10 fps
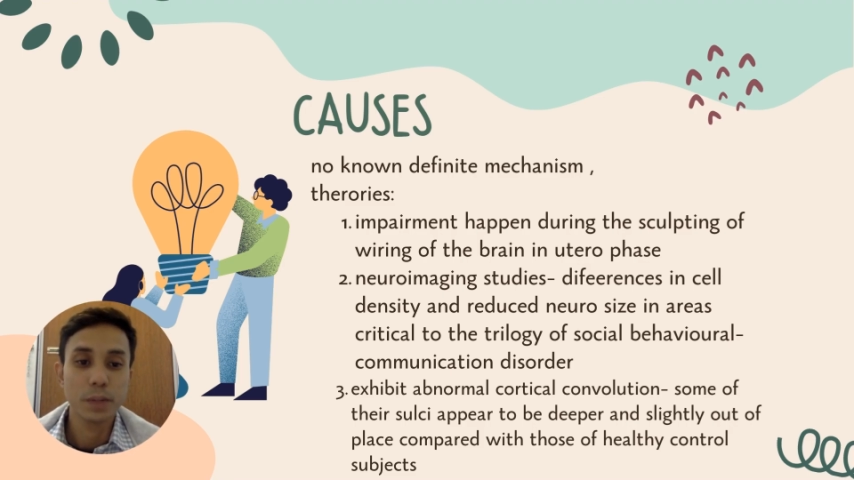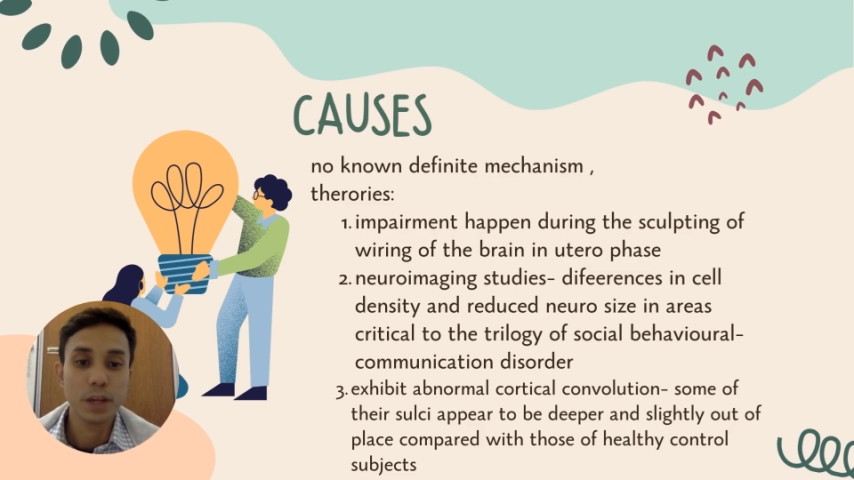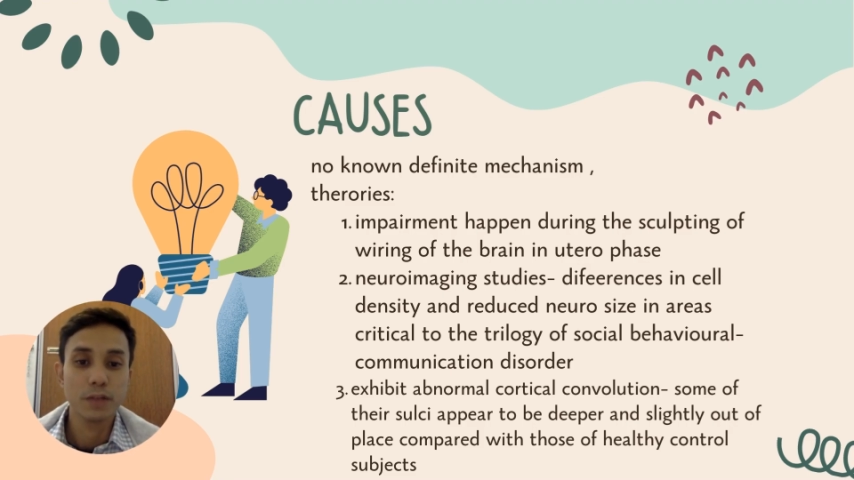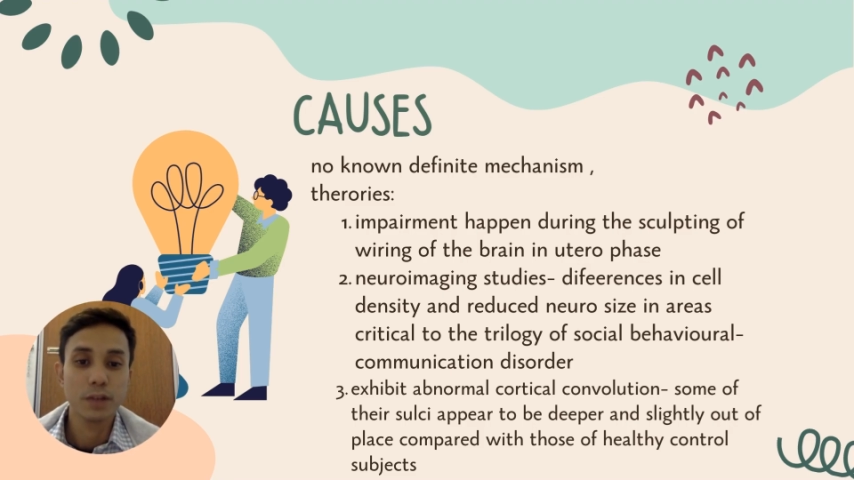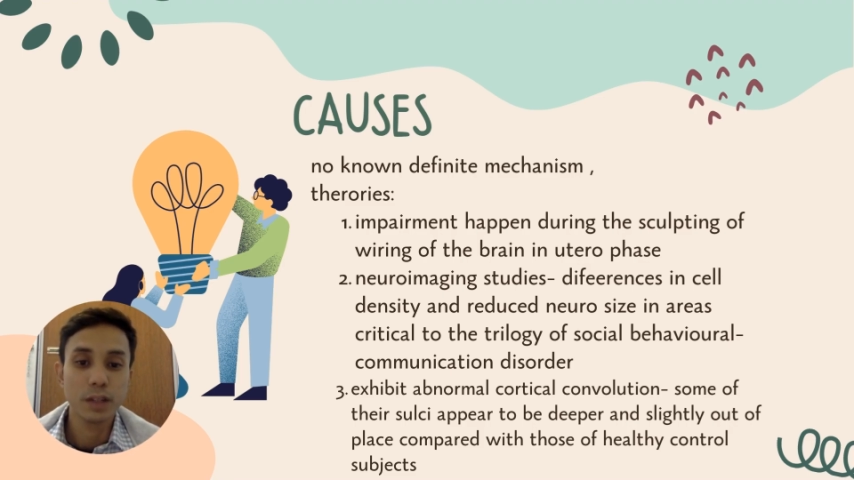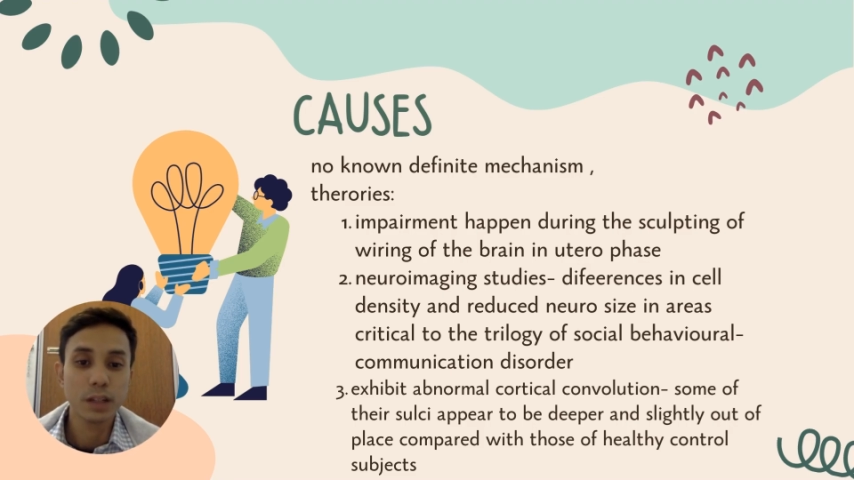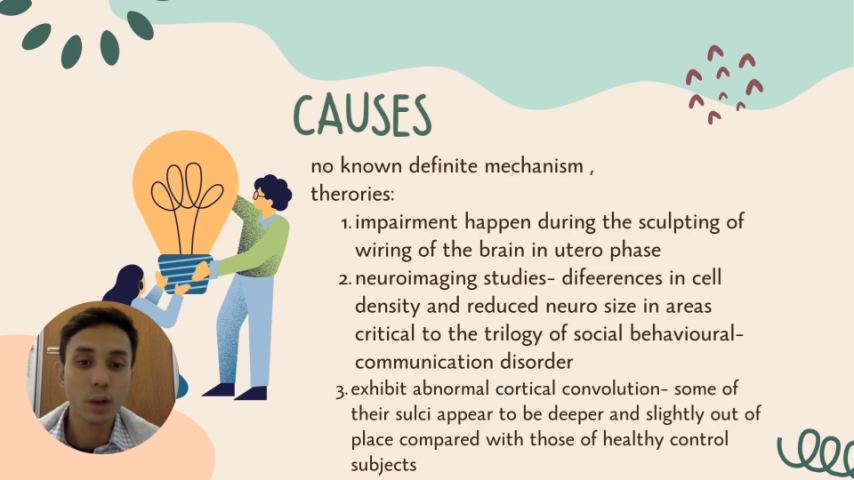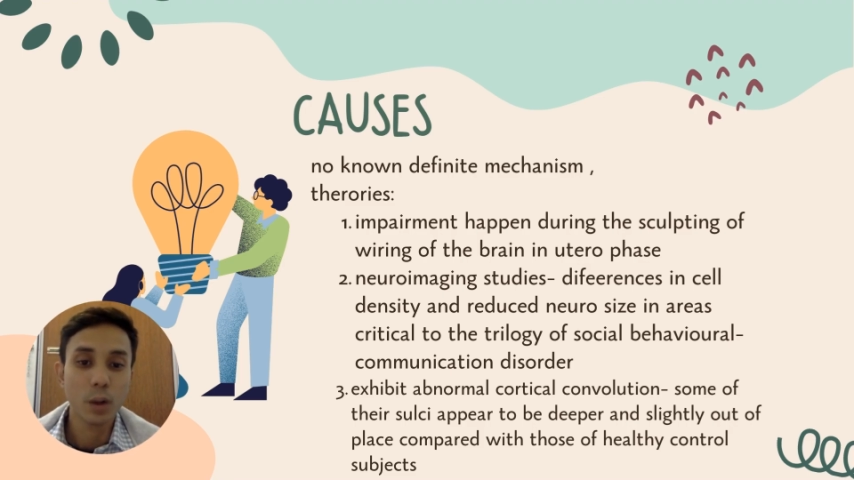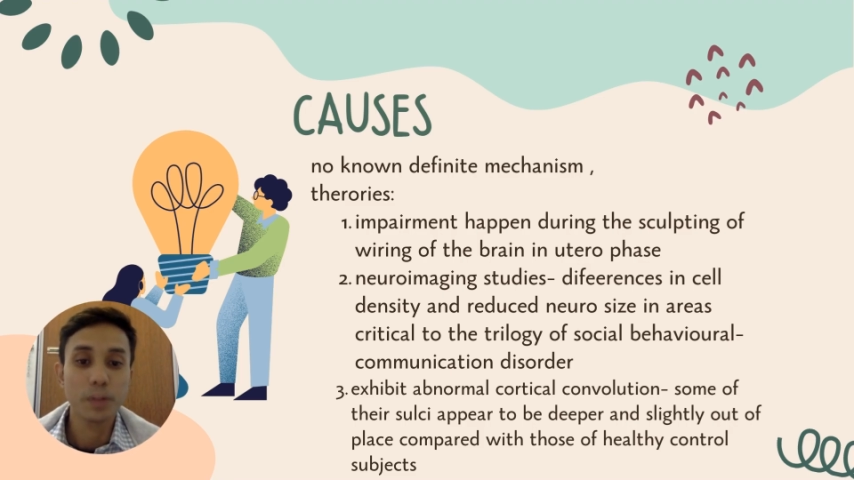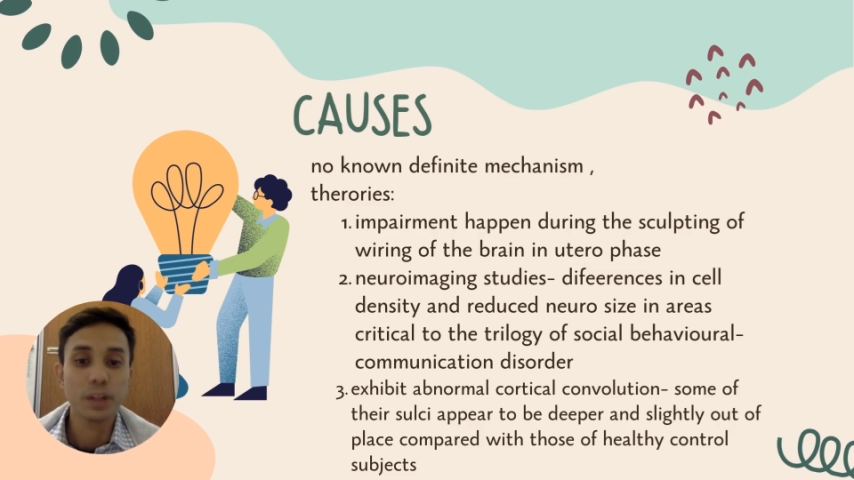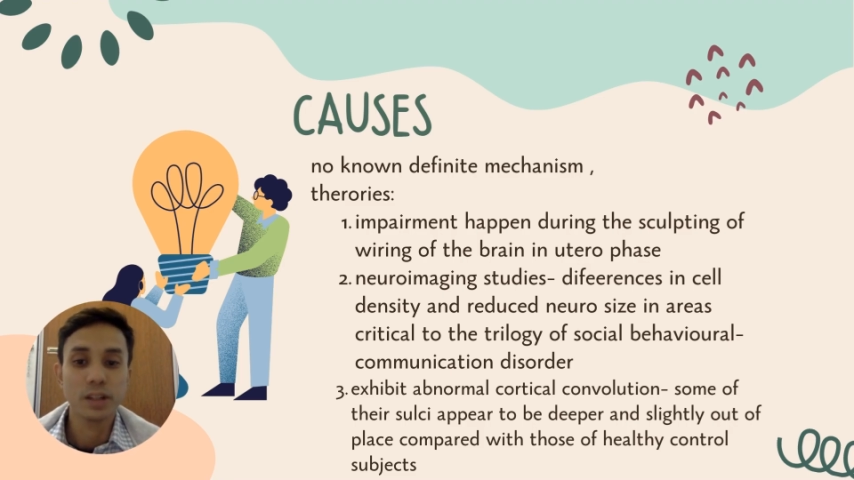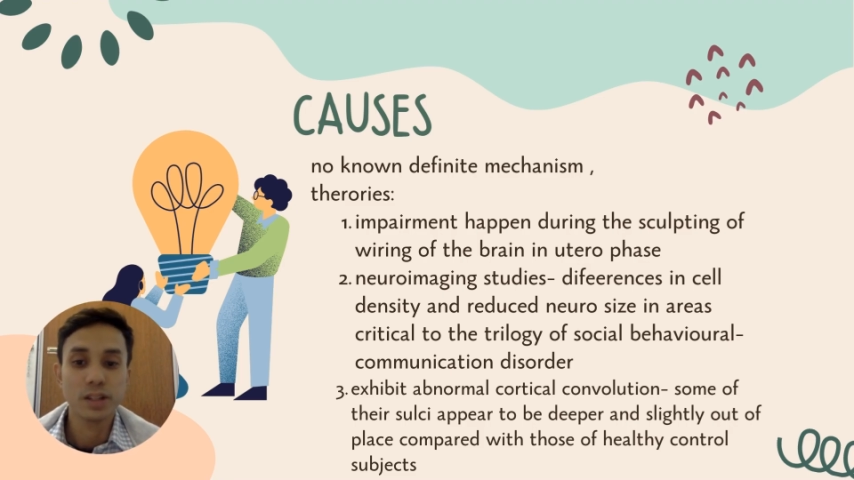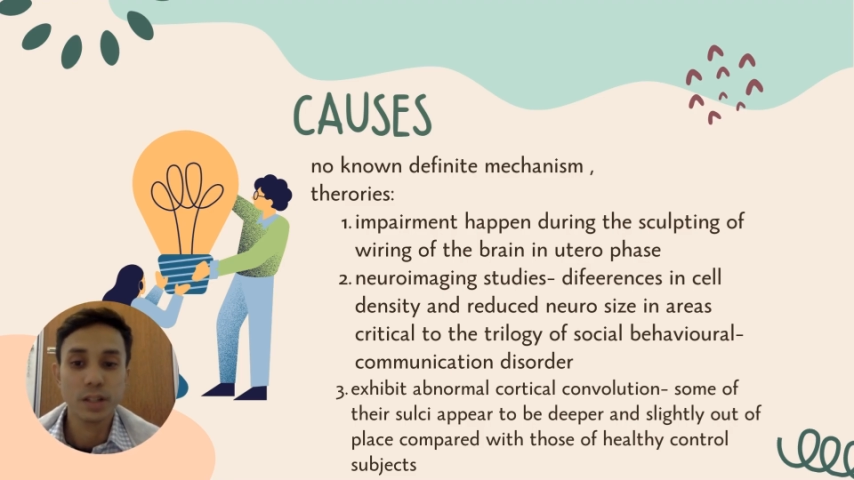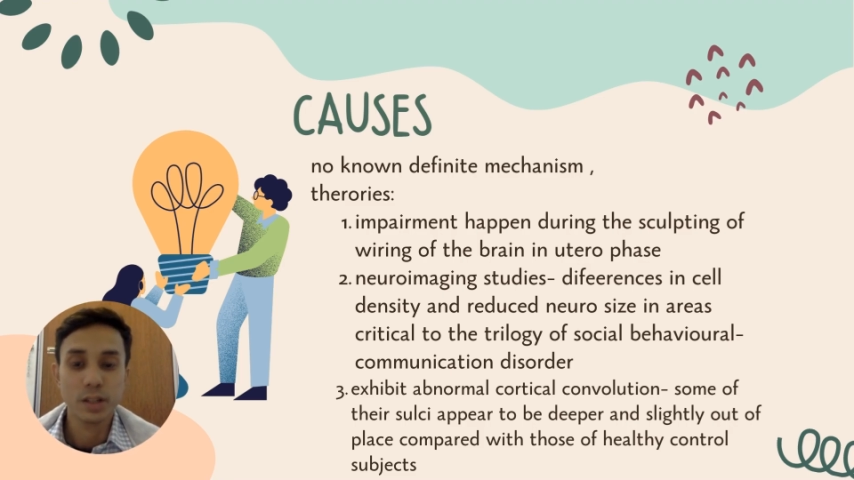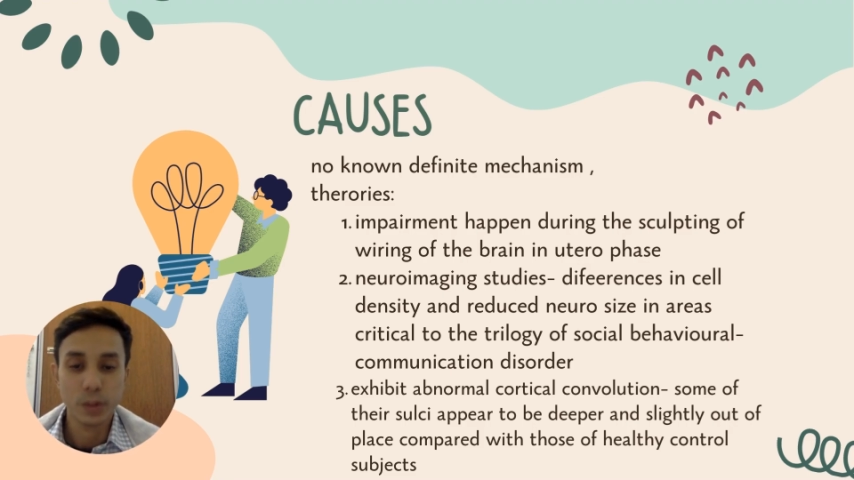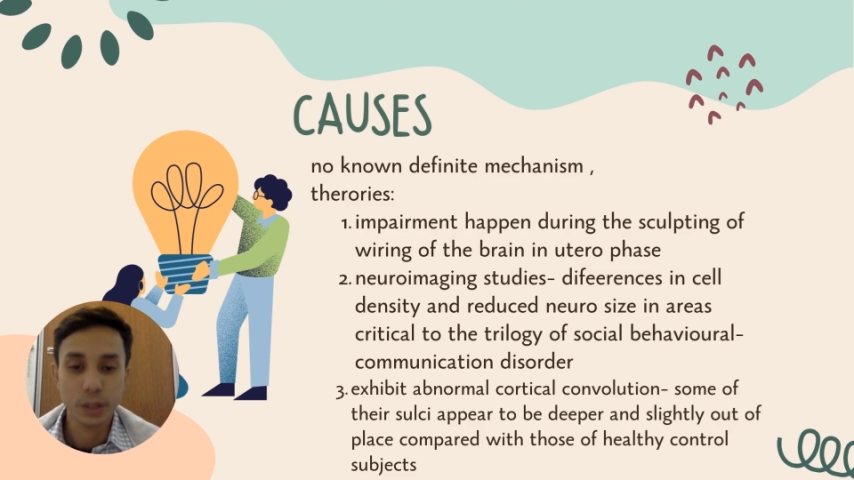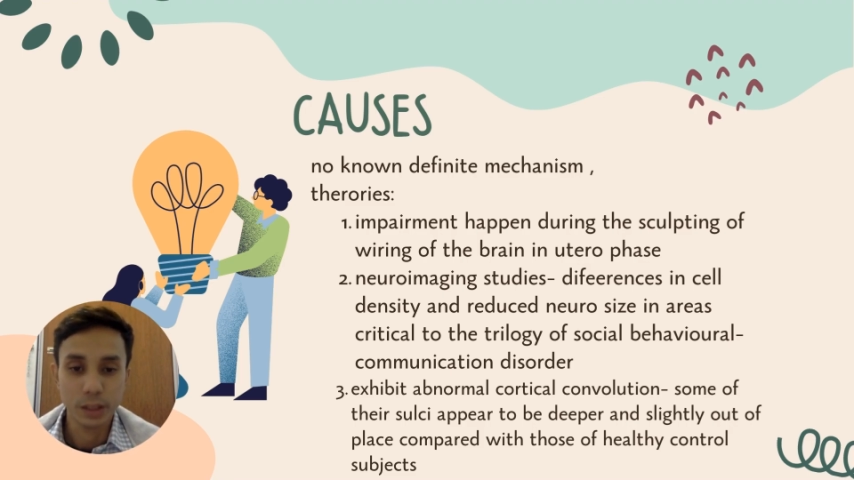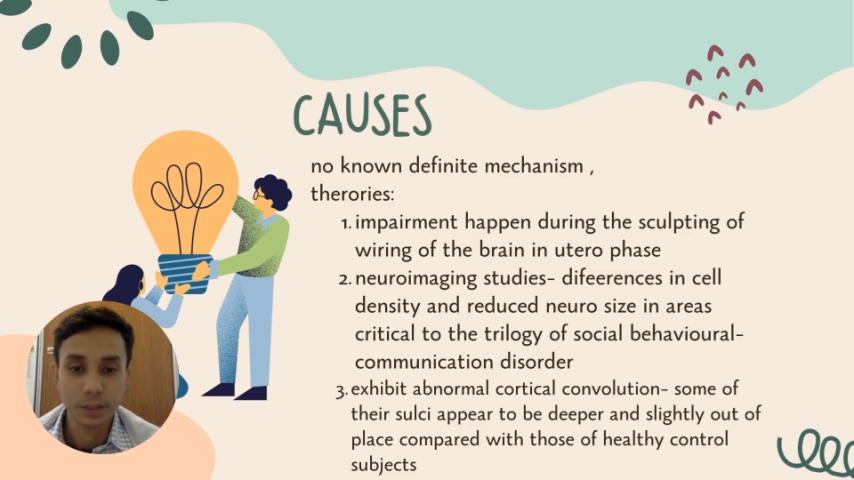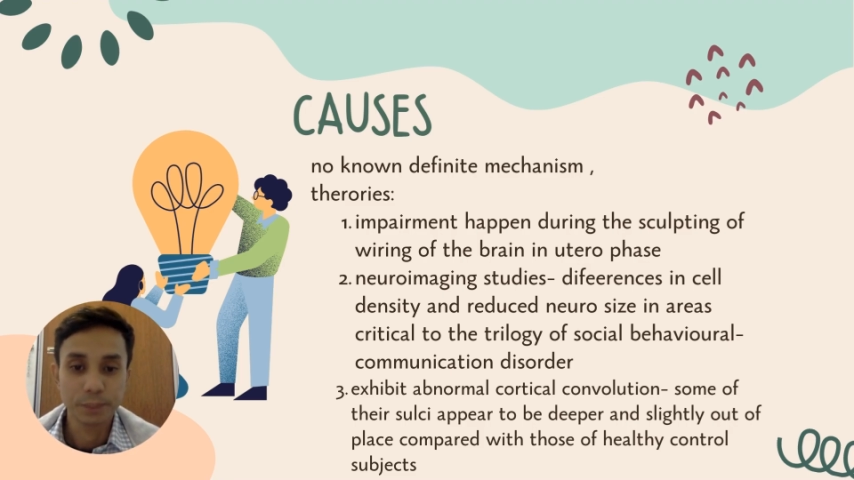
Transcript: behavioral communication disorder.